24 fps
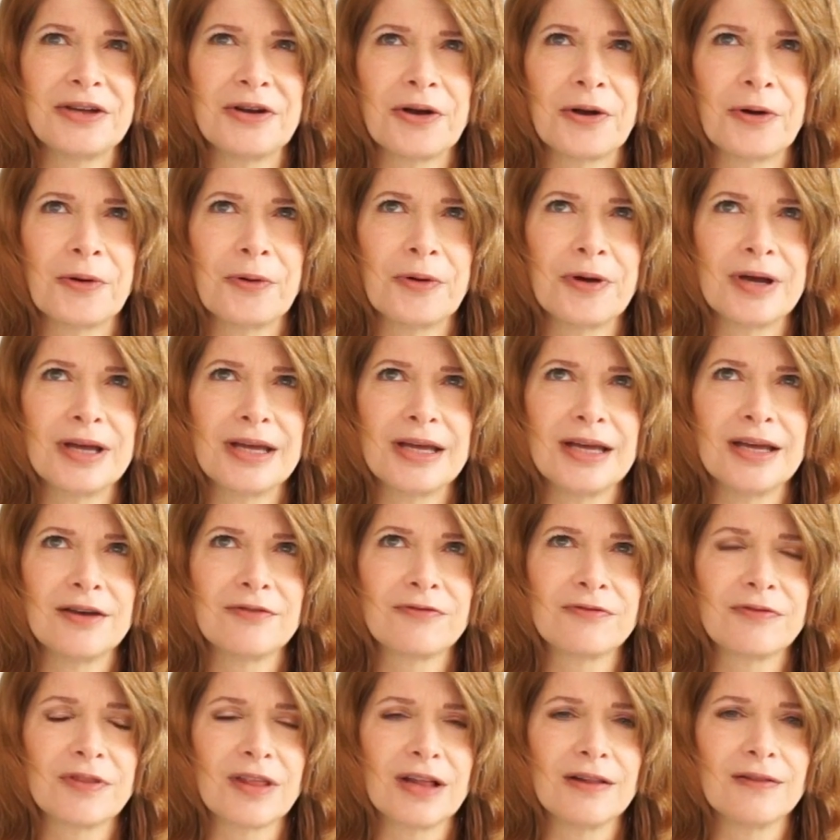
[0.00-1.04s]
know,
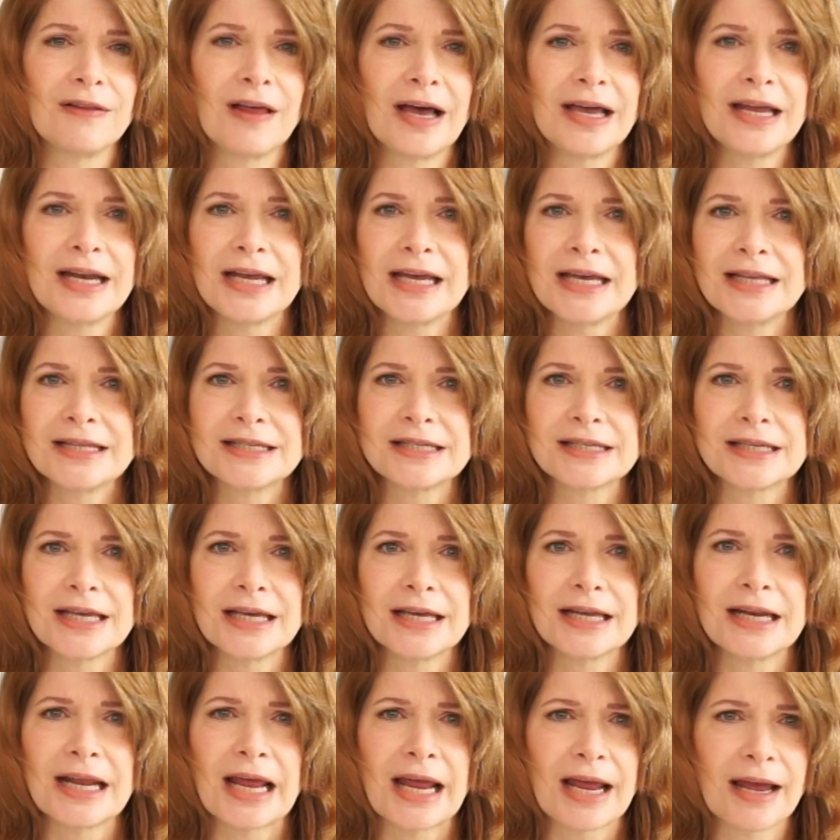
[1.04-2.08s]
if the light hits
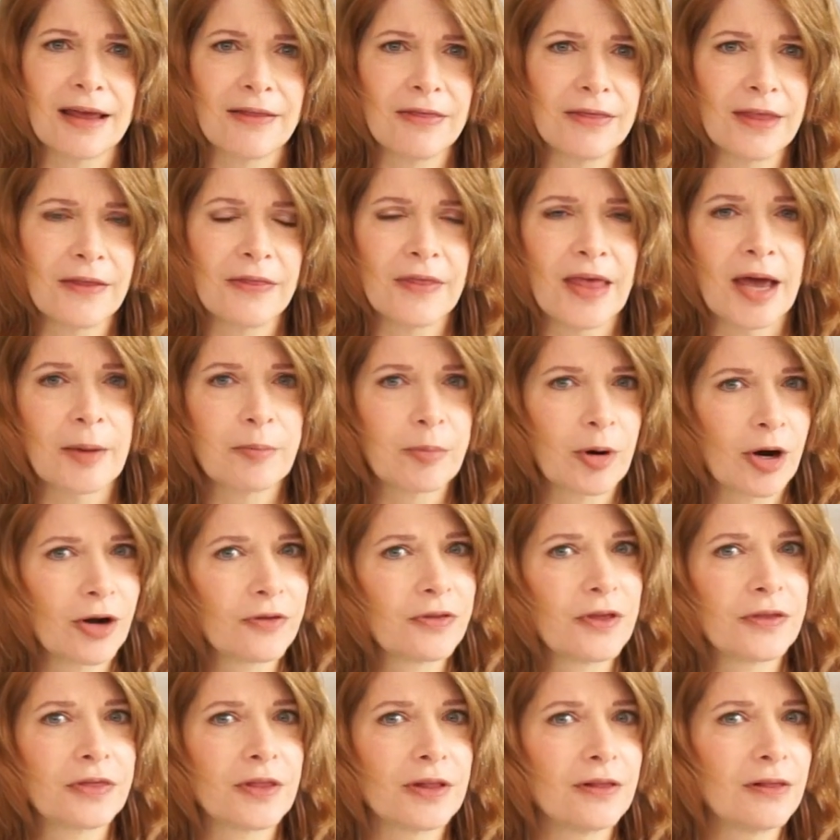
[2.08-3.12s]
it and then that part
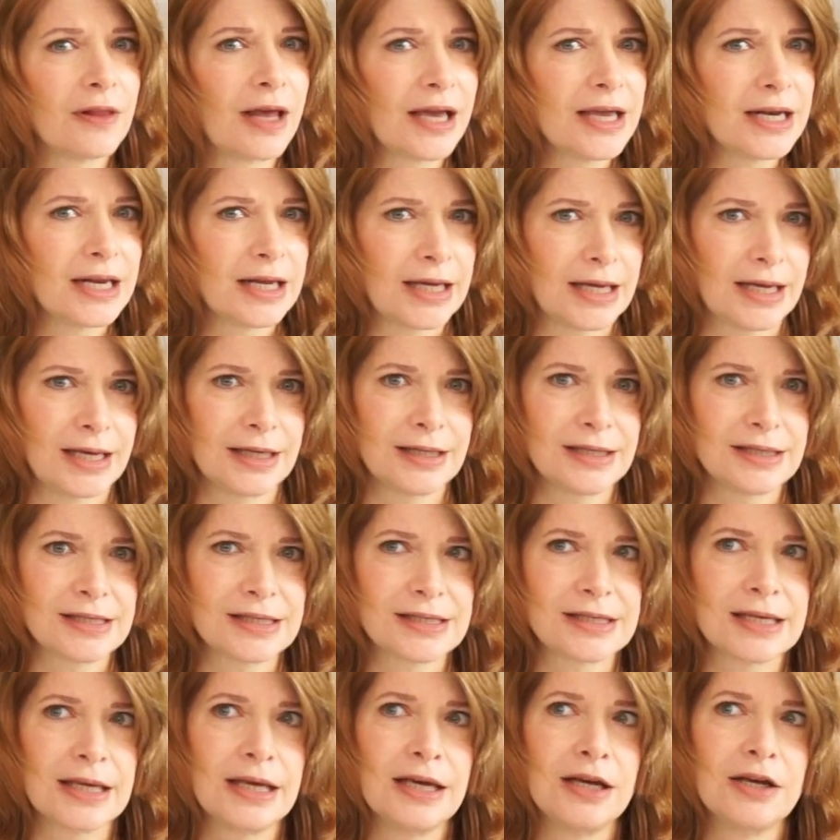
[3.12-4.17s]
that the light
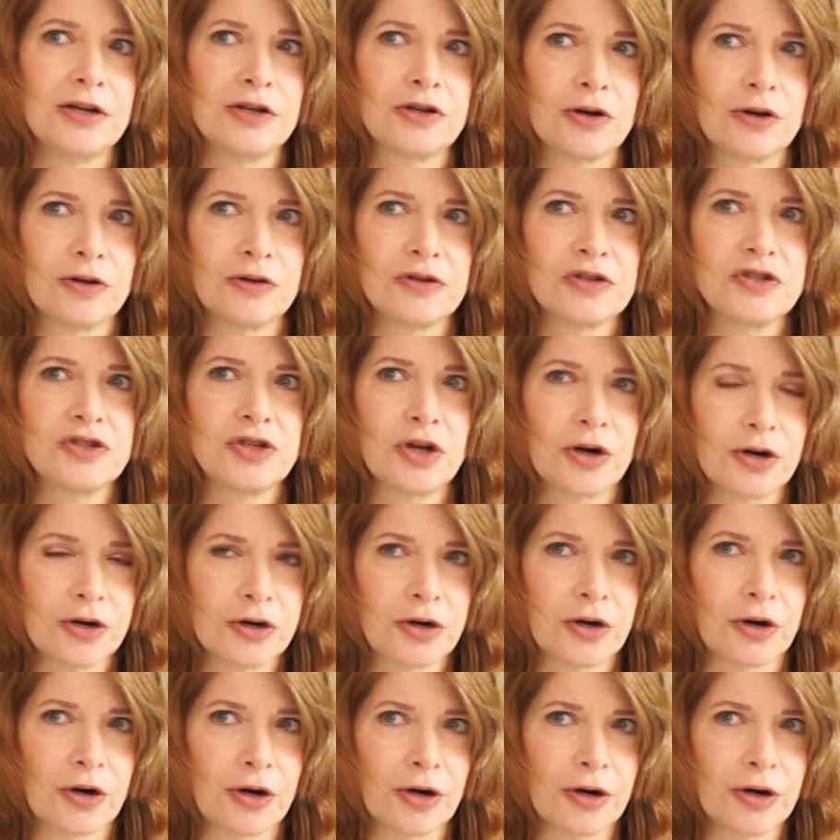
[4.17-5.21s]
hits turns
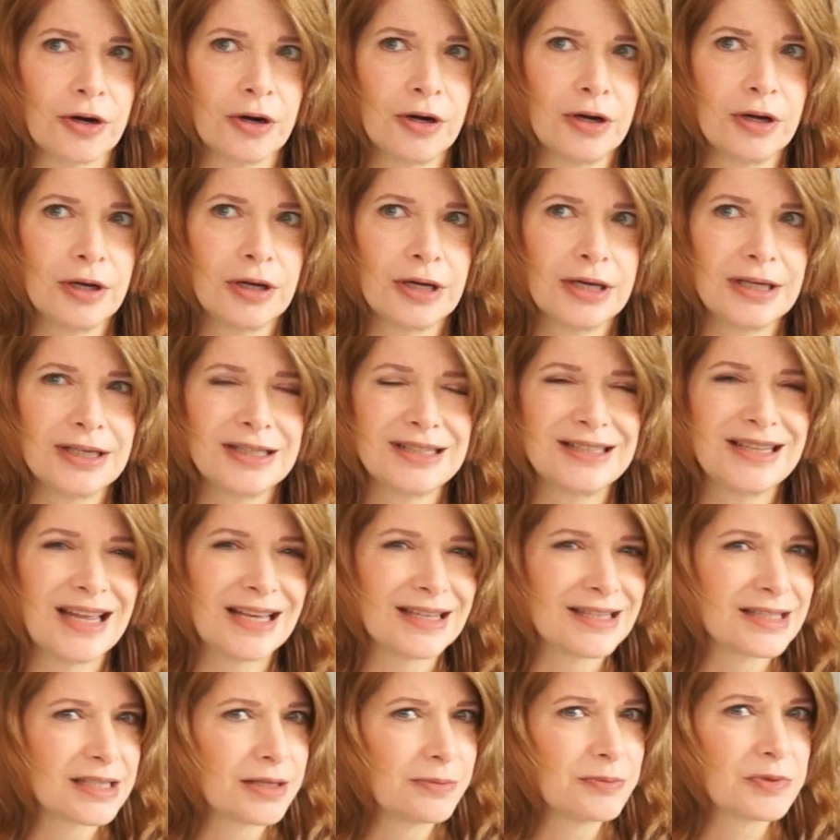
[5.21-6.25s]
darker,
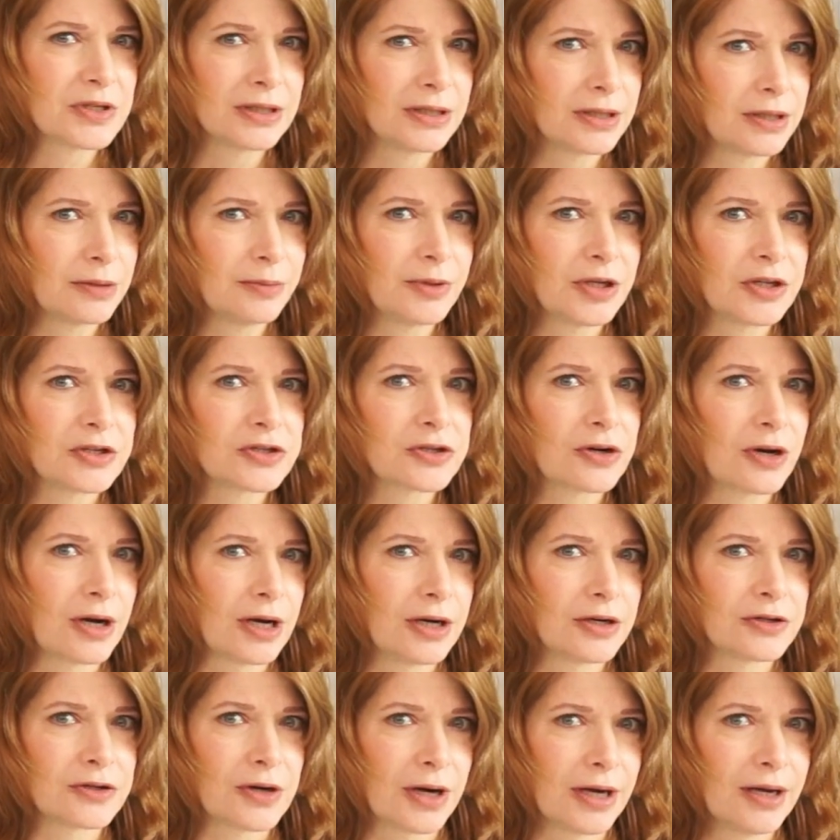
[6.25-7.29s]
that seems a little bit
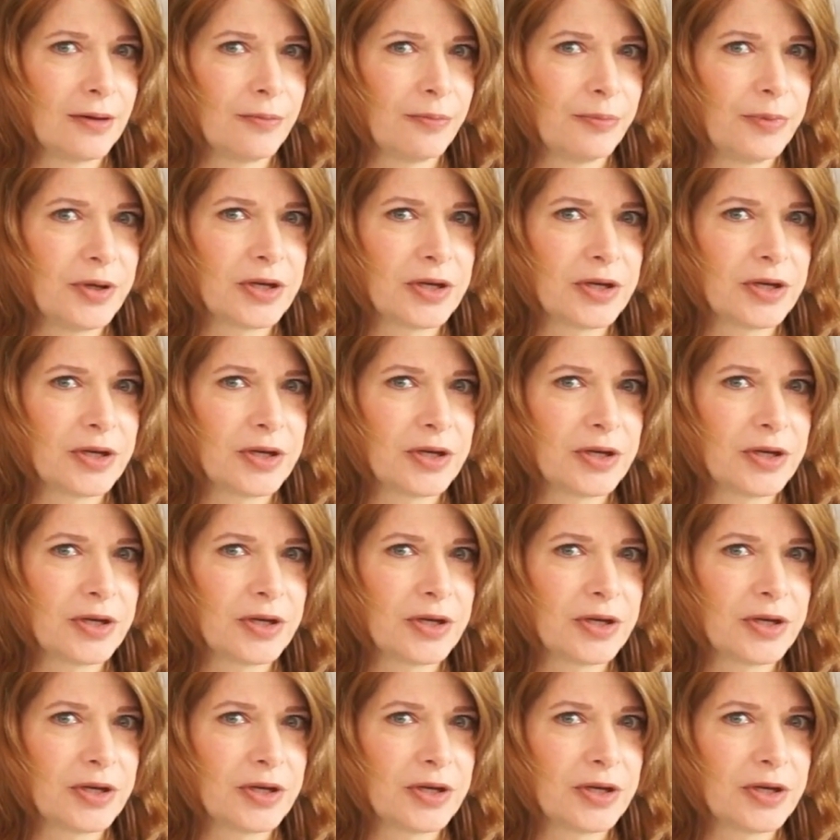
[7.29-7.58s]
strange, right?